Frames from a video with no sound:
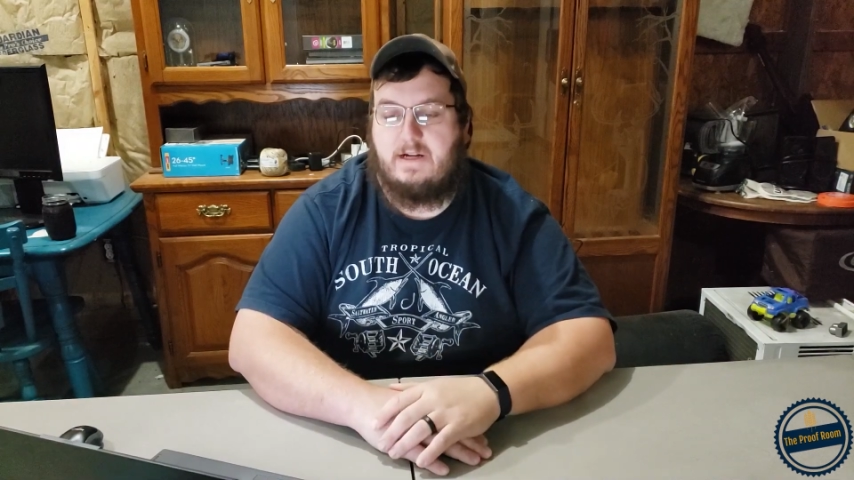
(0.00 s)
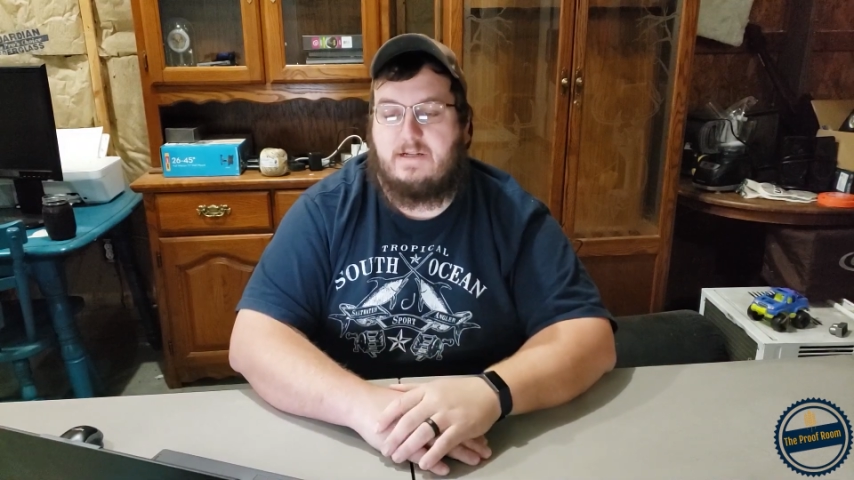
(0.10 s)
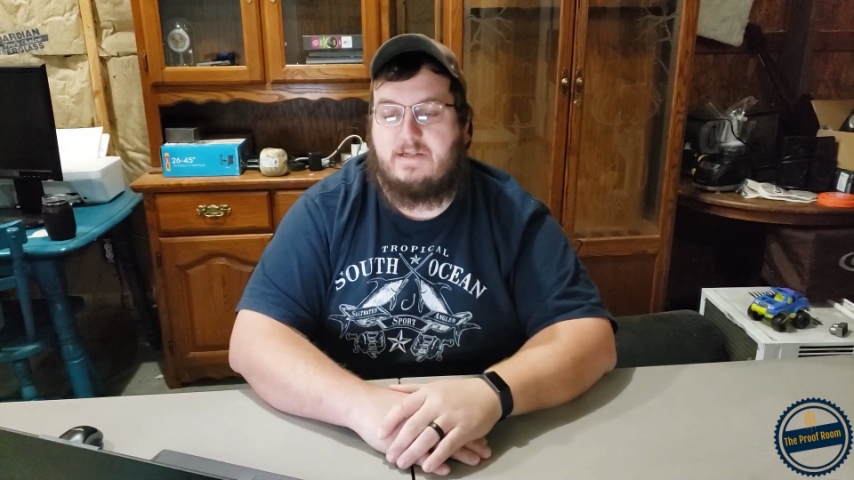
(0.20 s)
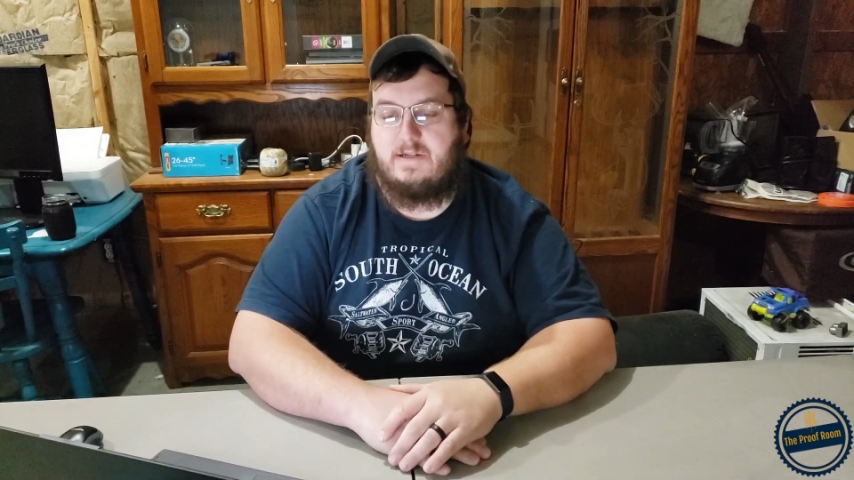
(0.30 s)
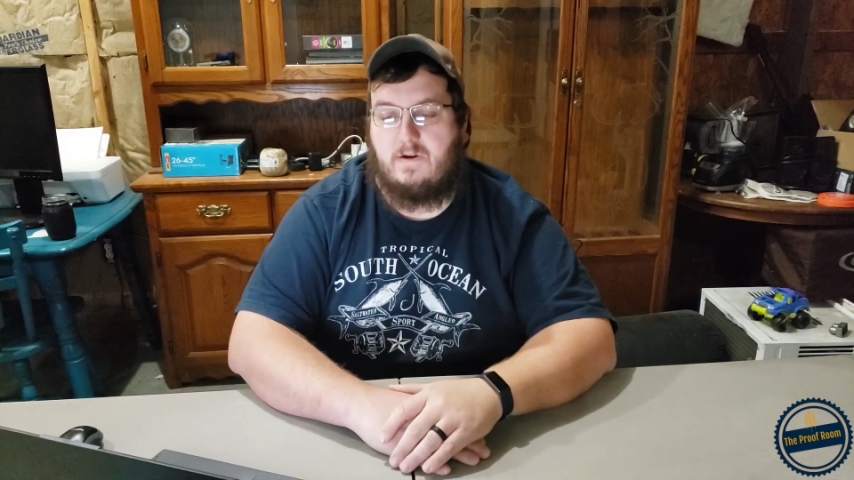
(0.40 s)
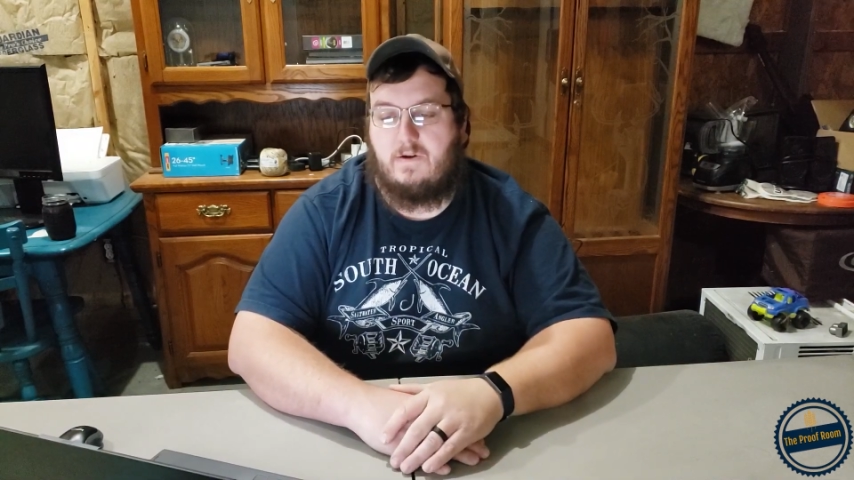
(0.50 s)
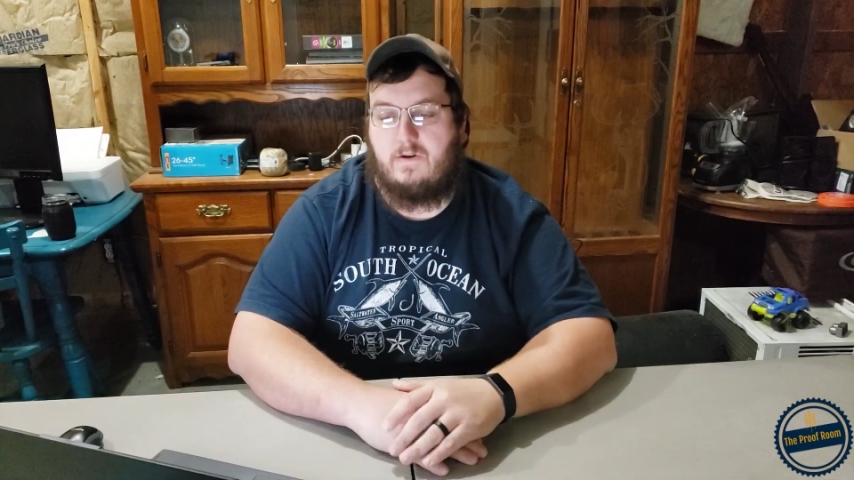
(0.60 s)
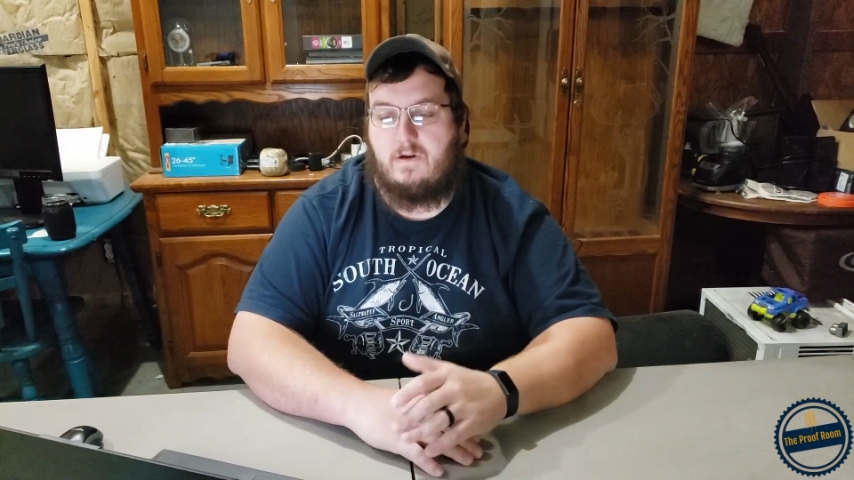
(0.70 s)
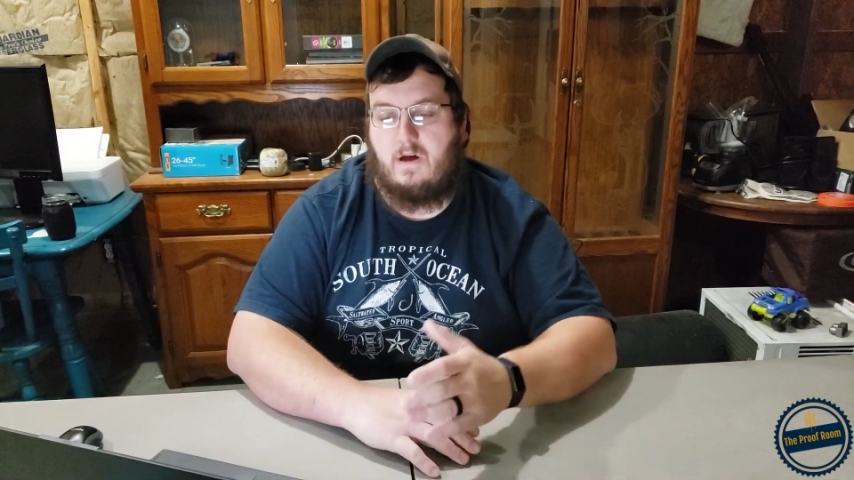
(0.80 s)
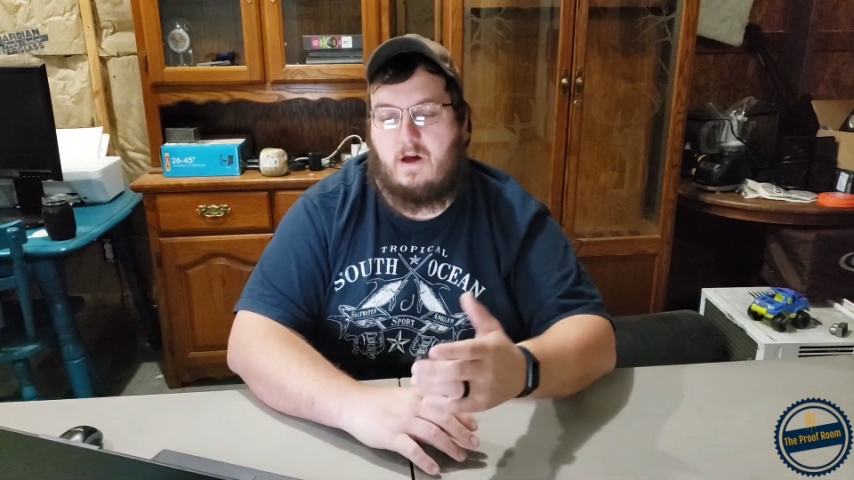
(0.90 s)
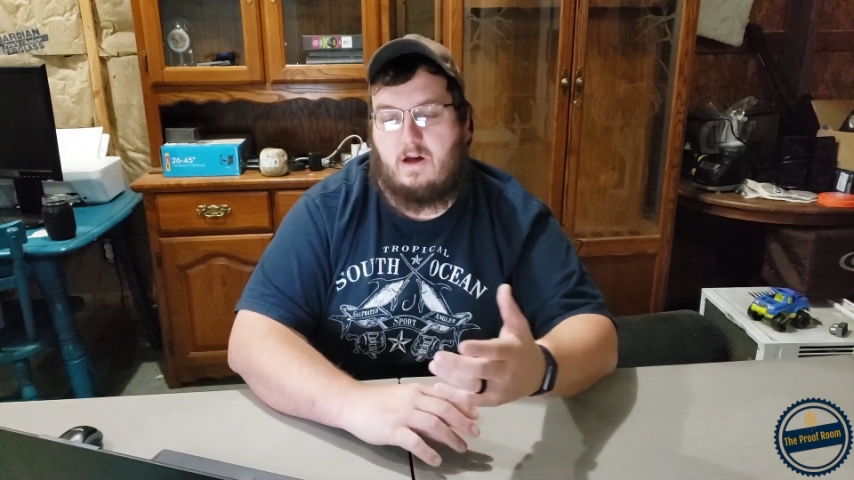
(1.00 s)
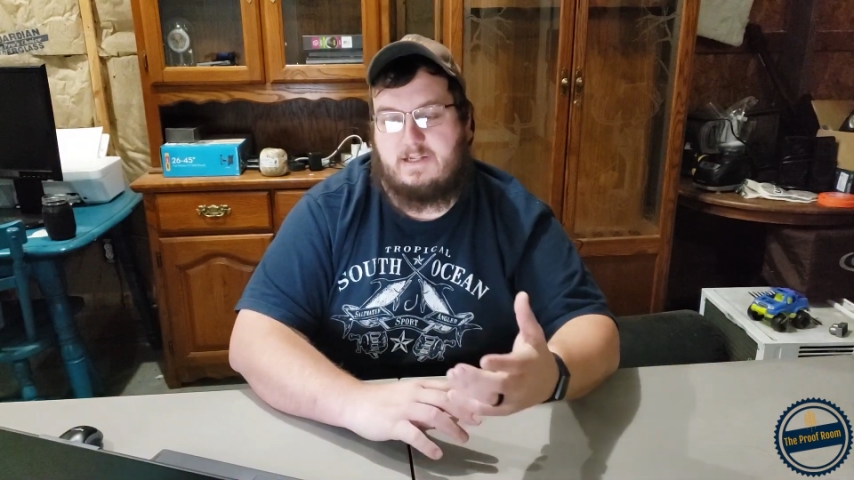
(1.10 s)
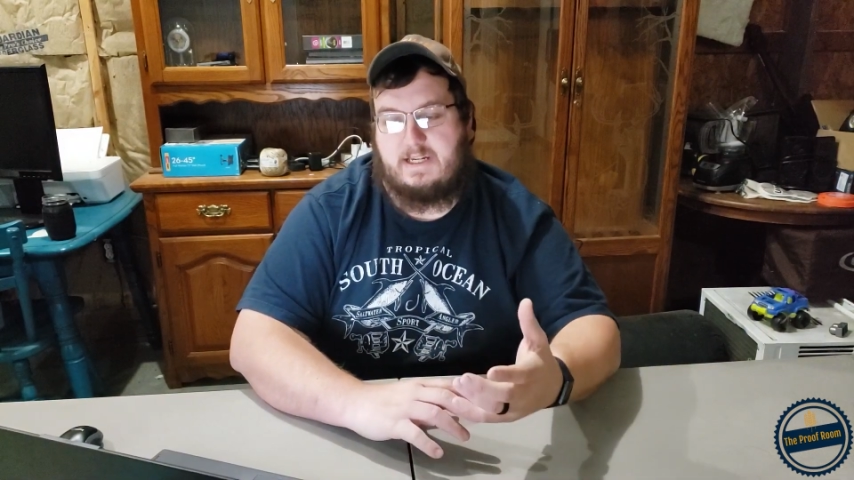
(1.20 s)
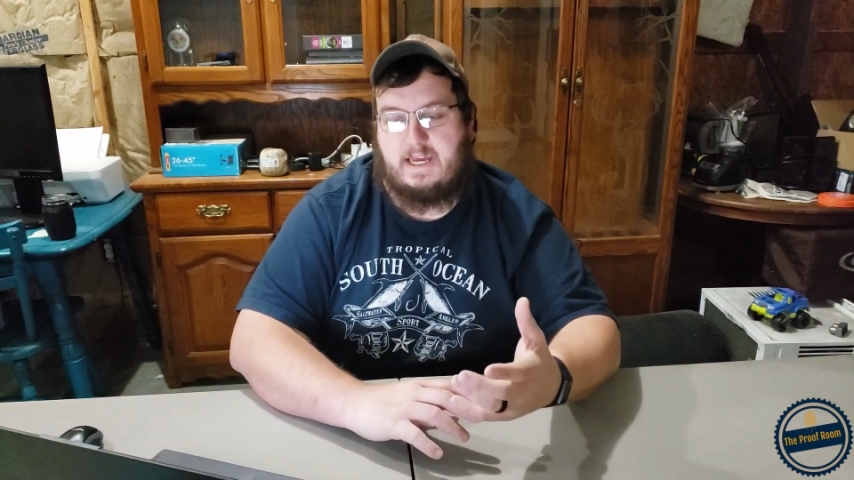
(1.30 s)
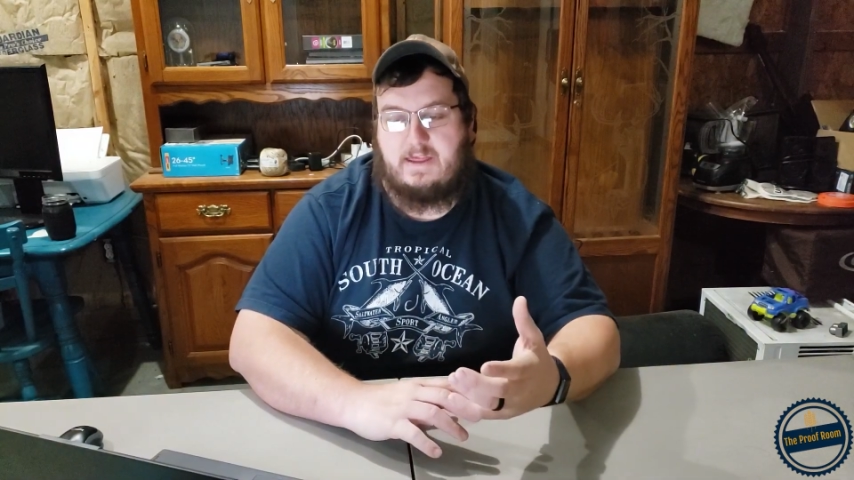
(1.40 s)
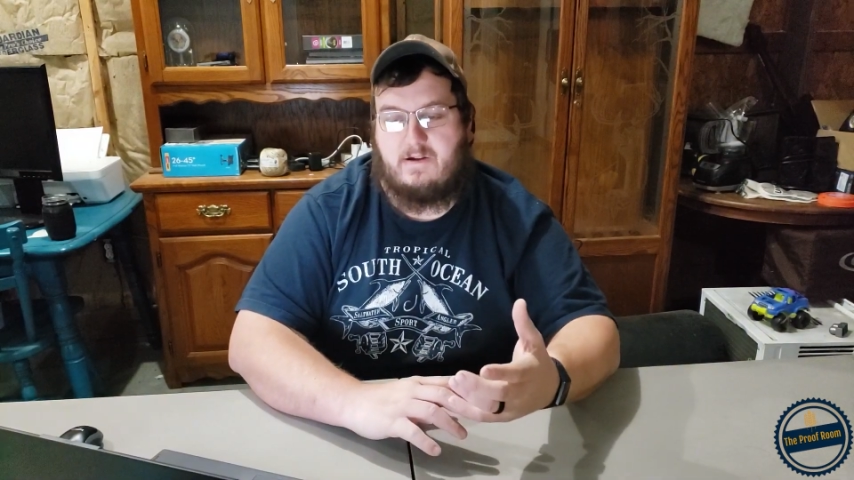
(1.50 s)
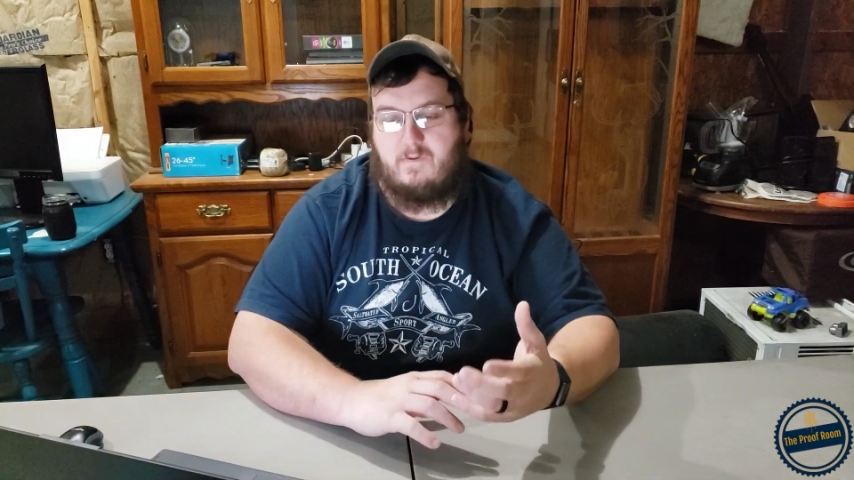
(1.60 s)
So altogether